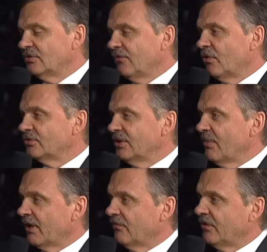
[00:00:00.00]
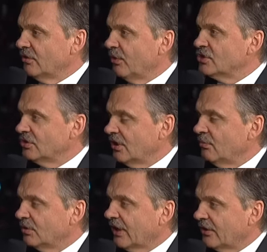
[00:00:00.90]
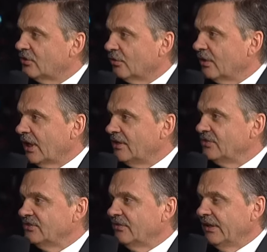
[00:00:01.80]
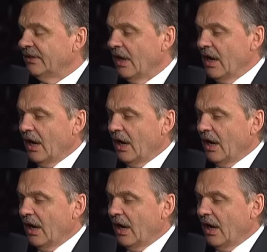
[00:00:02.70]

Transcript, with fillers: also for some other federation that would like to organize this event.